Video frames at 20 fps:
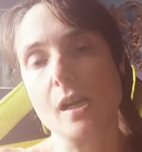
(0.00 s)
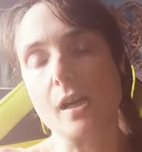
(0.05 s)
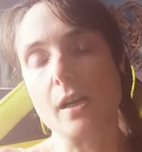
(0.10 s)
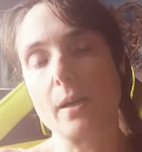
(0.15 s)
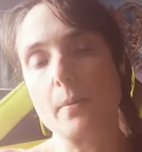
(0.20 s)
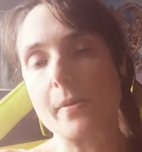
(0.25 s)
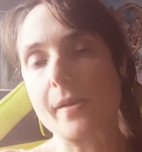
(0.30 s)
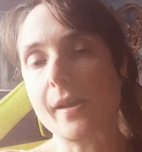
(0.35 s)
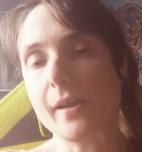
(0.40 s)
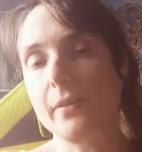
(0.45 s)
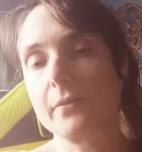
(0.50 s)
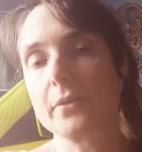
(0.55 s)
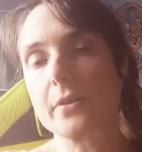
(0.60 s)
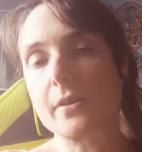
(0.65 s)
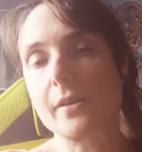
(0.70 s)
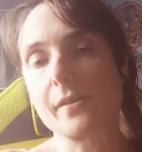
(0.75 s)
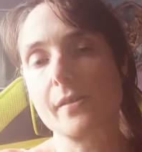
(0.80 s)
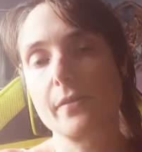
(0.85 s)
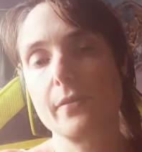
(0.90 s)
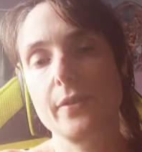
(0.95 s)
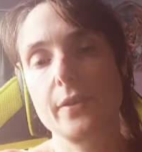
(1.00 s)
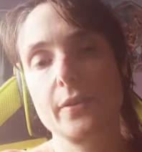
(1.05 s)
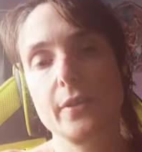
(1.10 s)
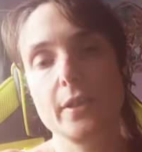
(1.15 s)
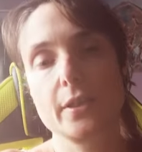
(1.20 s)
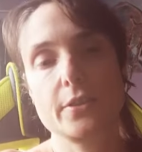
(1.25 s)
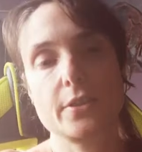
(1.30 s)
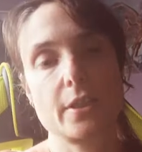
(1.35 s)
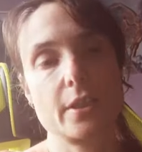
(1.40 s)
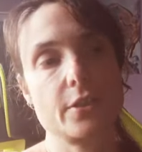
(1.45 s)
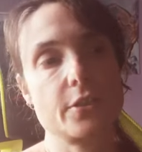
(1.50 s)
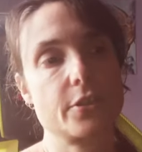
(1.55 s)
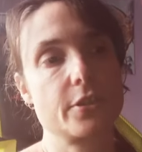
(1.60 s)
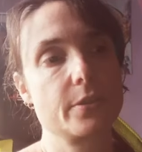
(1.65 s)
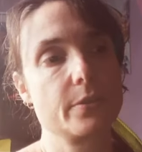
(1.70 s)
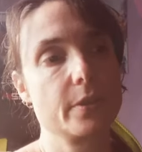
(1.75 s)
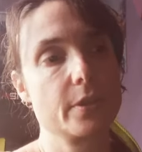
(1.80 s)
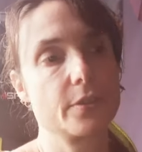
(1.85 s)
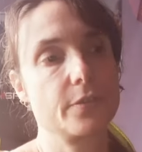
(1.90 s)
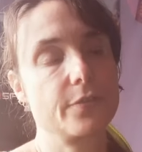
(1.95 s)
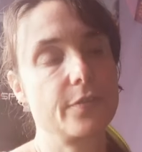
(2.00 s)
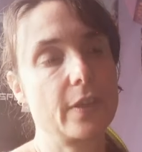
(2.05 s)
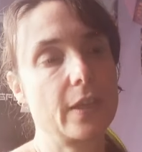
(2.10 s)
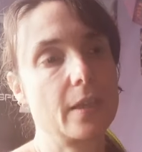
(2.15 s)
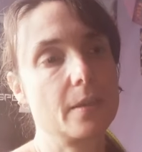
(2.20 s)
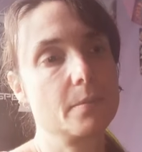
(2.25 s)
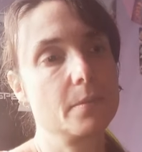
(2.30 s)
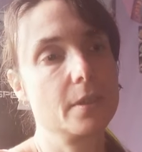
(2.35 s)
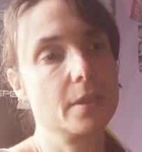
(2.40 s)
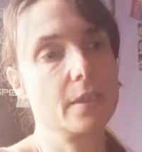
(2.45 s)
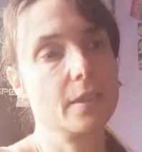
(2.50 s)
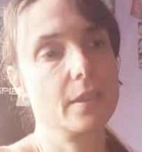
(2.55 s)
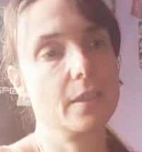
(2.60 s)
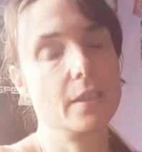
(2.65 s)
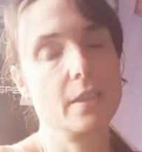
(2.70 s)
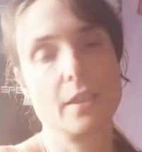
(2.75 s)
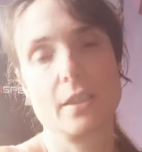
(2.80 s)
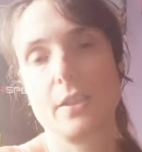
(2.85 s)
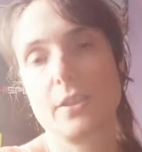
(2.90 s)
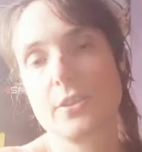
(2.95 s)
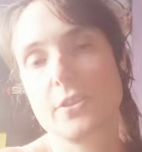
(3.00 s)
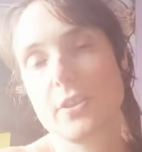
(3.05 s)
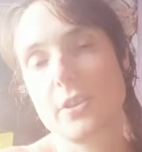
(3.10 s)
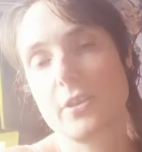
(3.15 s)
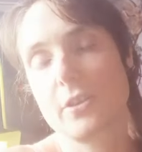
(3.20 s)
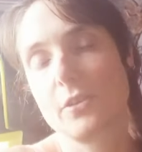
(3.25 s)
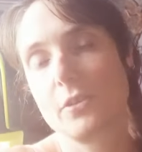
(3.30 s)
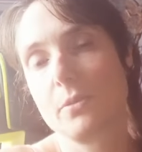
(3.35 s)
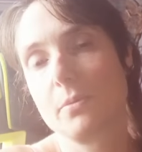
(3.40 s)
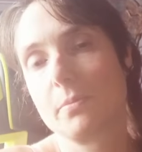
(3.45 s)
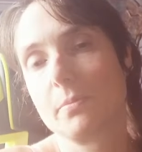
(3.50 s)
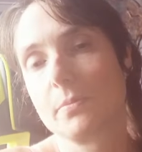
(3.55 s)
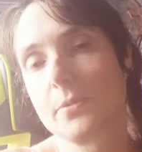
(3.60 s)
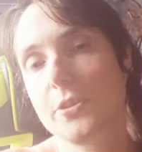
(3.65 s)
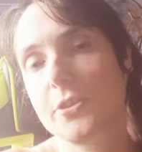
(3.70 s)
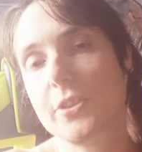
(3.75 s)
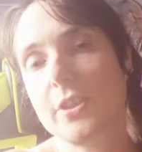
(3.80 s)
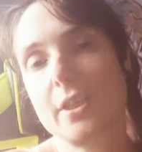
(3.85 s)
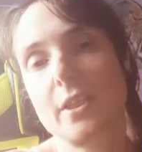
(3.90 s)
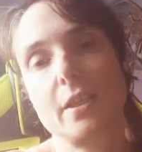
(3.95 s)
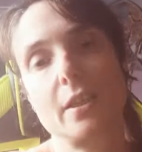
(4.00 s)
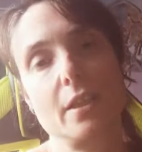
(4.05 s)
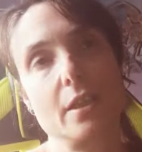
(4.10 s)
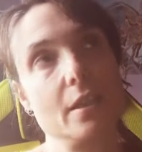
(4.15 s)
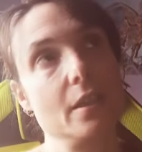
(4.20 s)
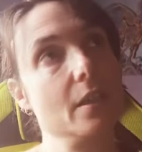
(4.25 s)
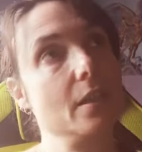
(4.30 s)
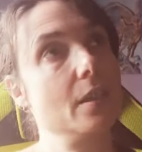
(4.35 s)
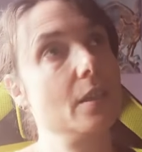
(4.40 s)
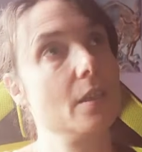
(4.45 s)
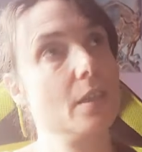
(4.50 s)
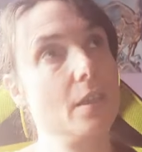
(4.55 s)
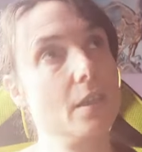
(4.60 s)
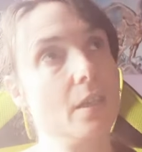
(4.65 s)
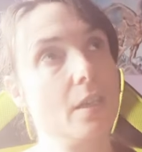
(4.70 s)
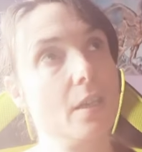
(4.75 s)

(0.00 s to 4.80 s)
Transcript: I became very attached to his family, his home city,